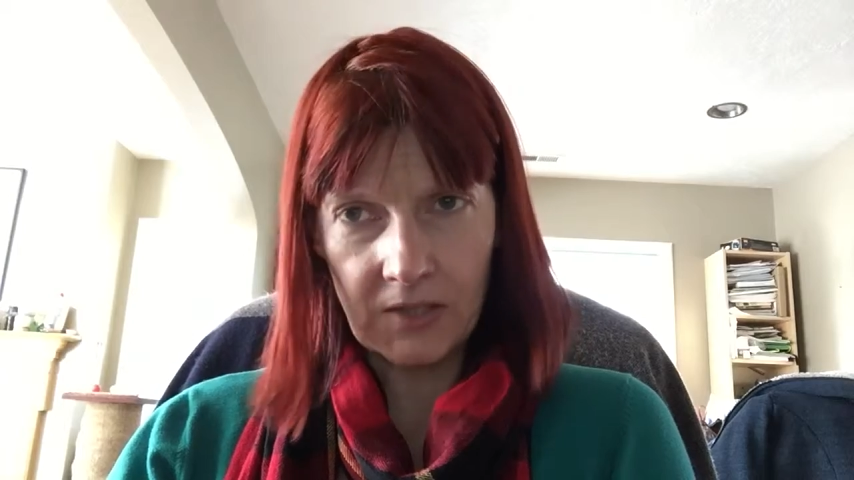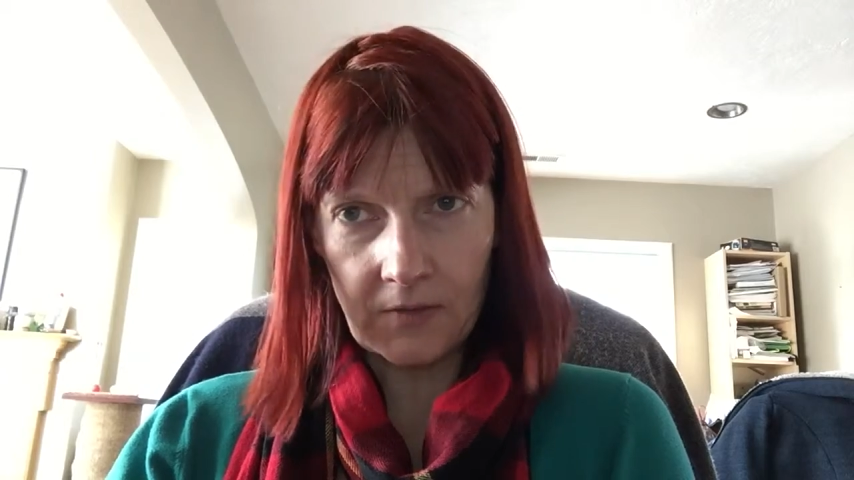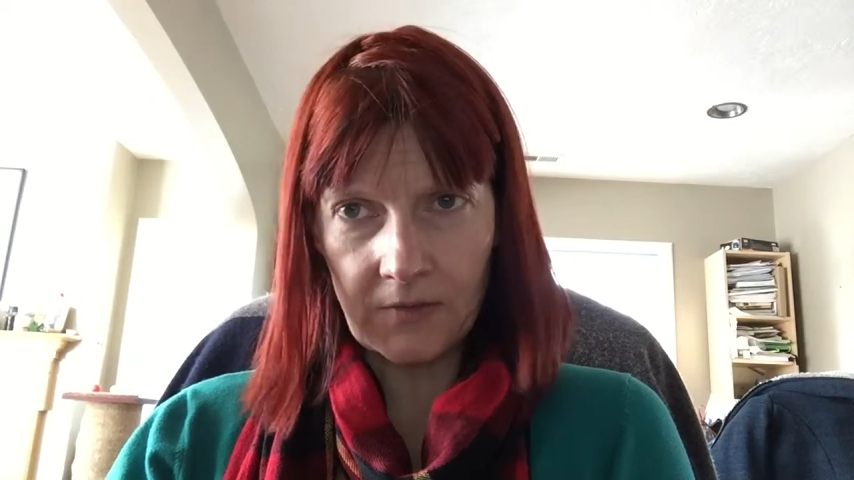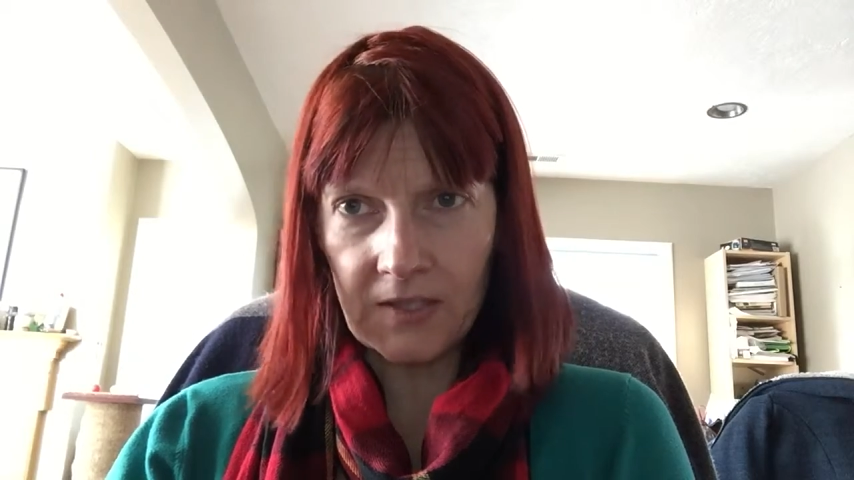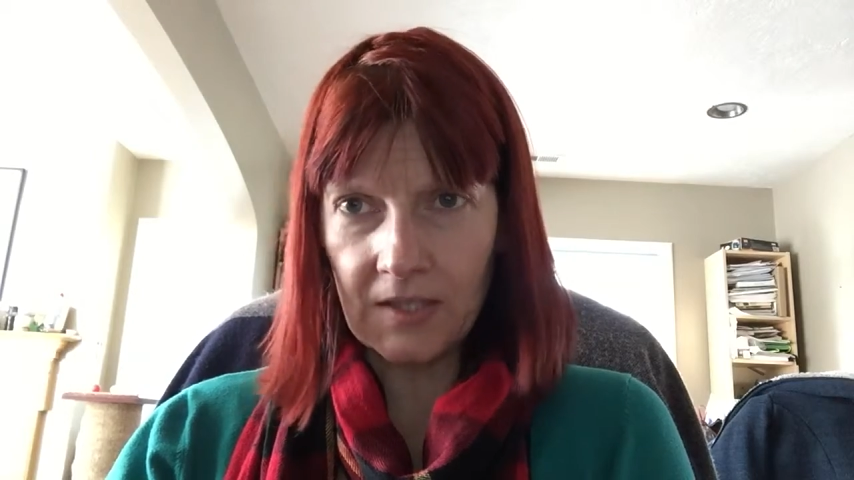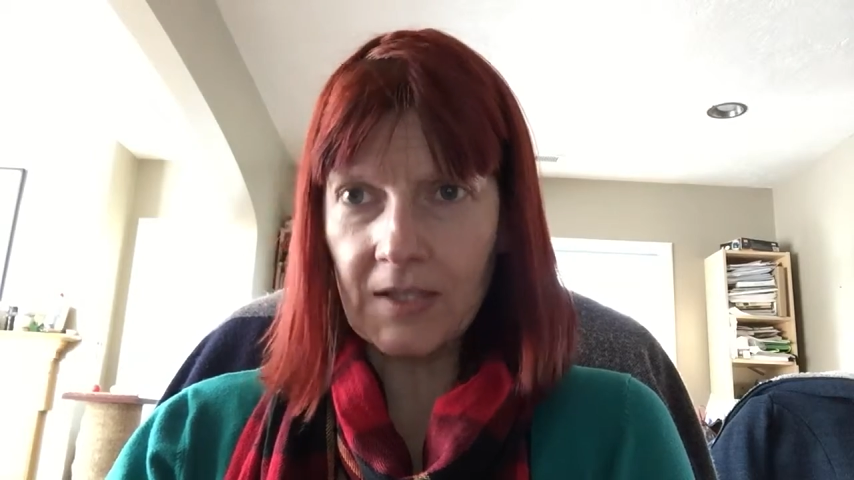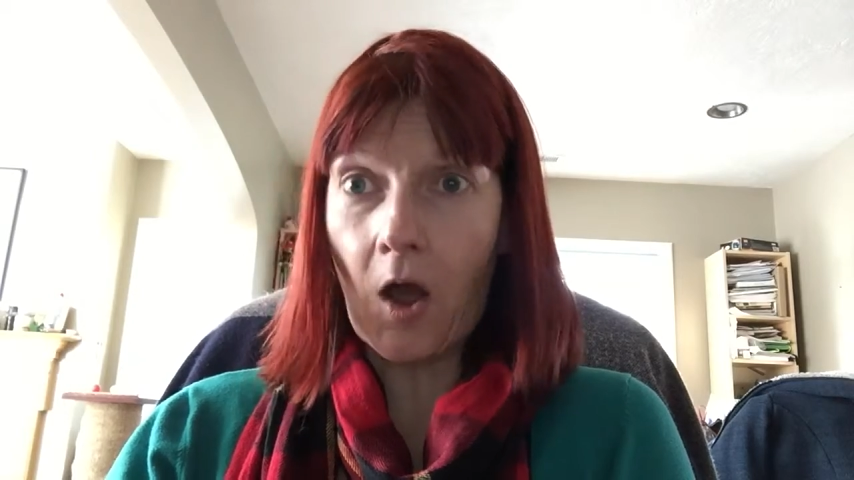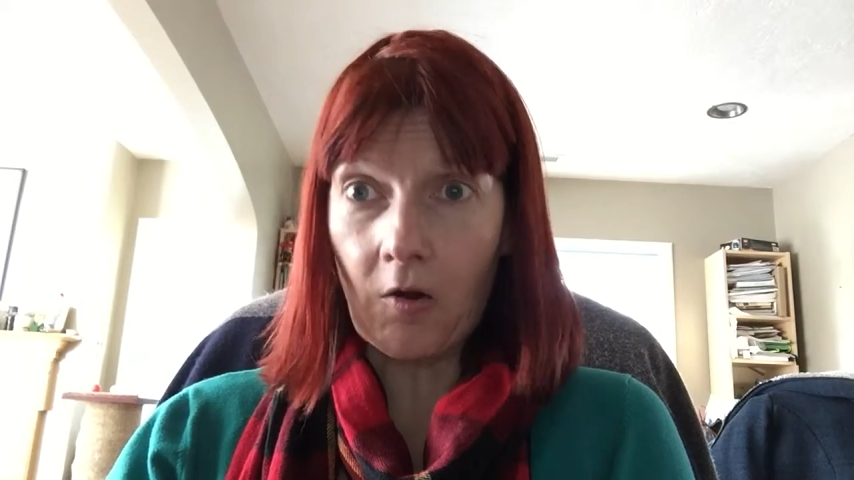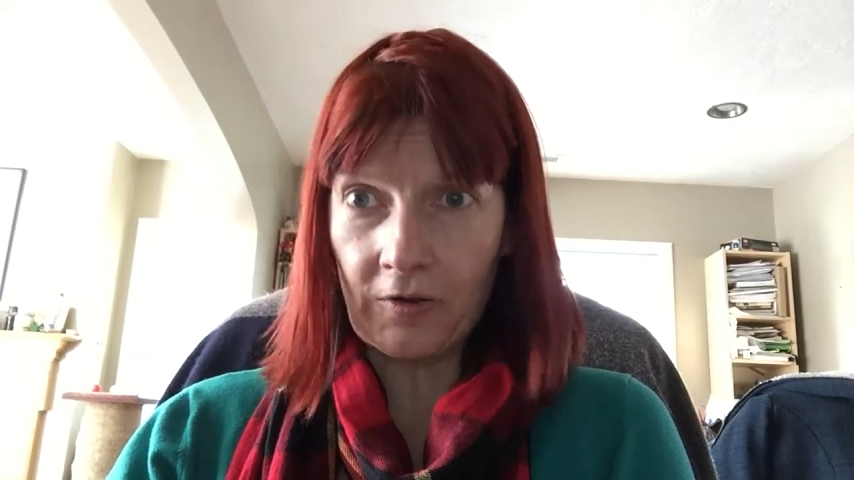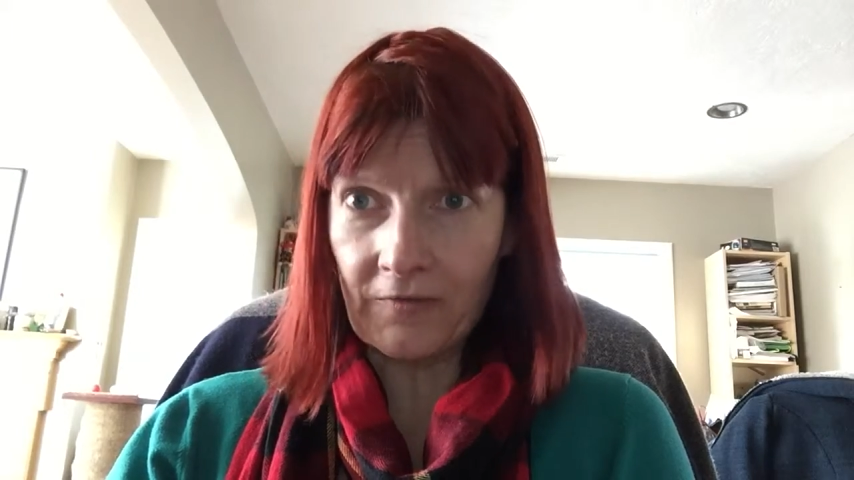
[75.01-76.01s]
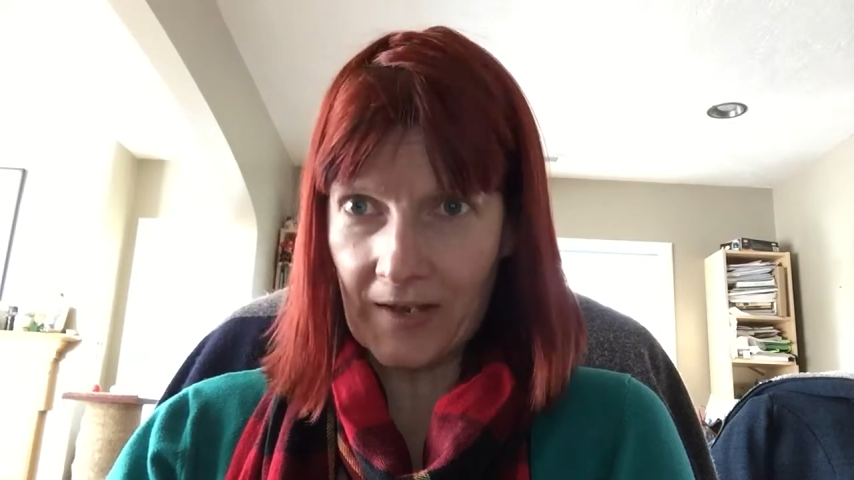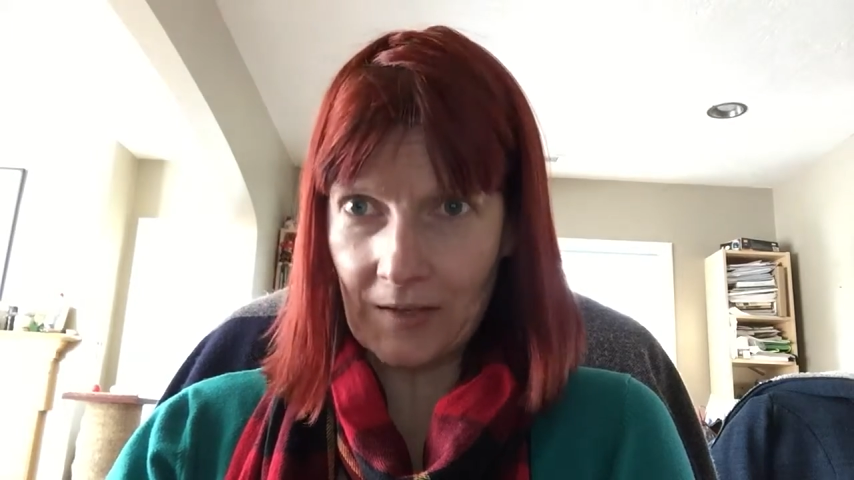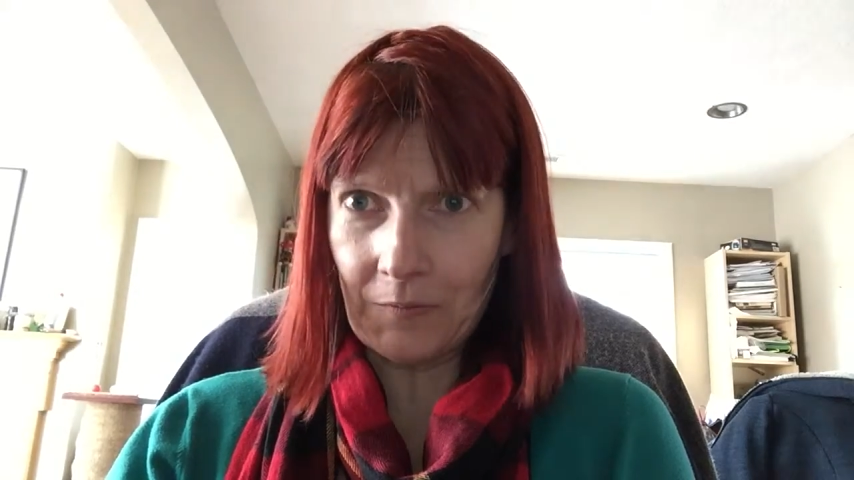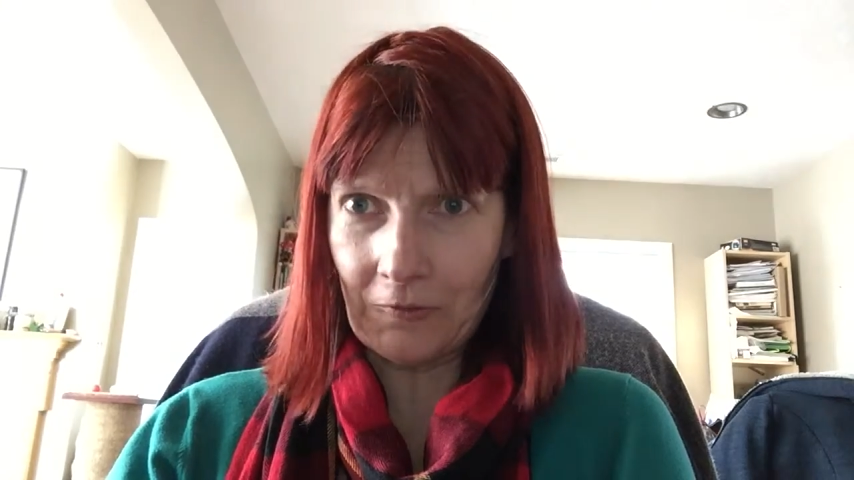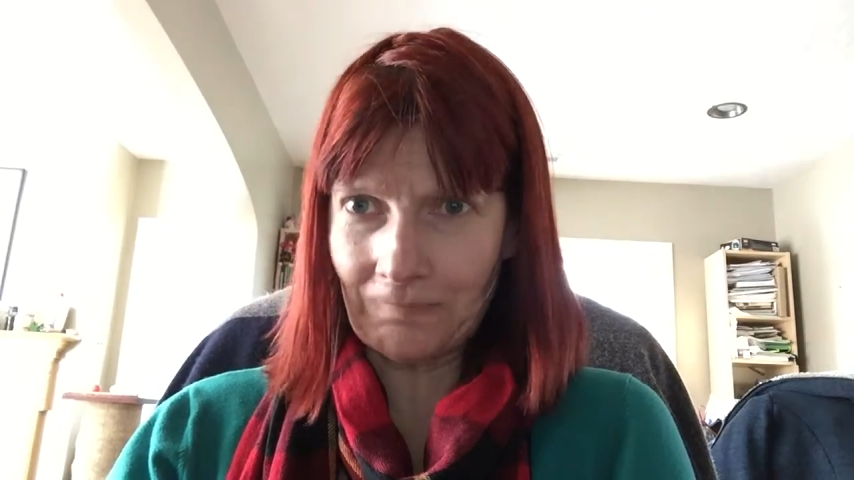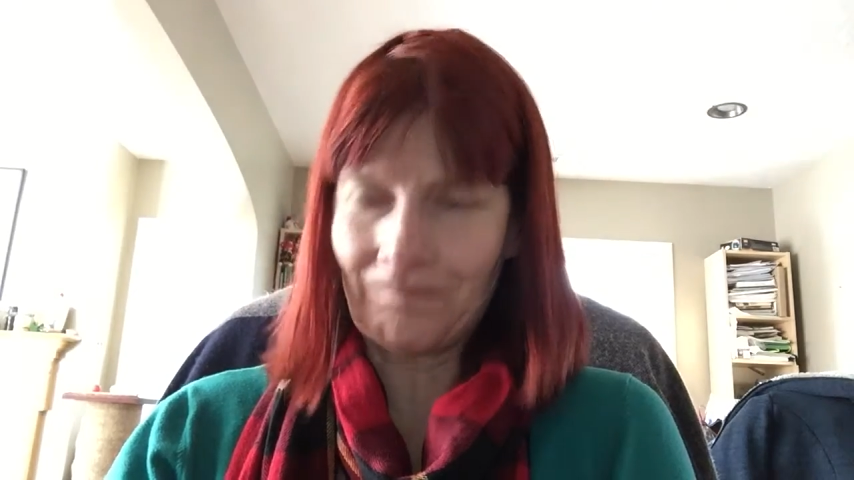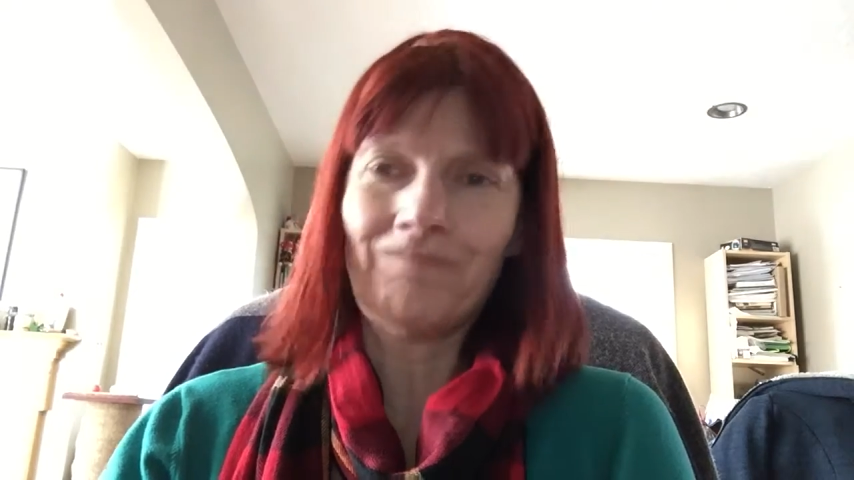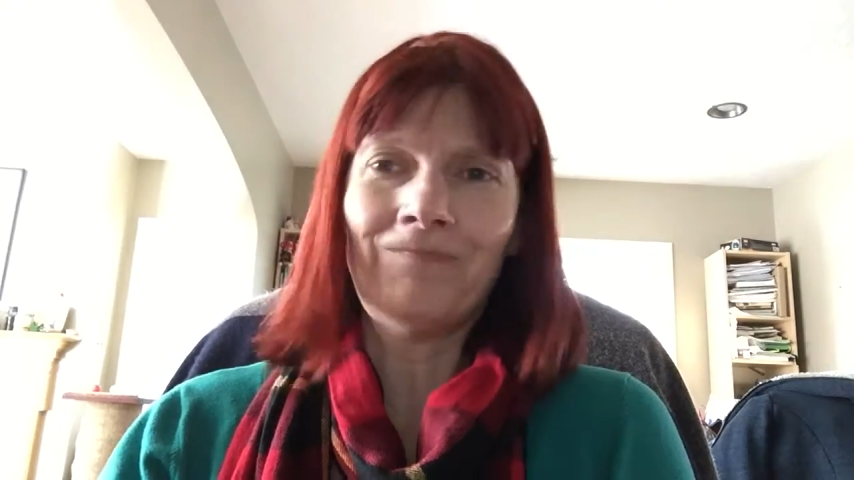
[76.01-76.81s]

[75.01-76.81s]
services are available.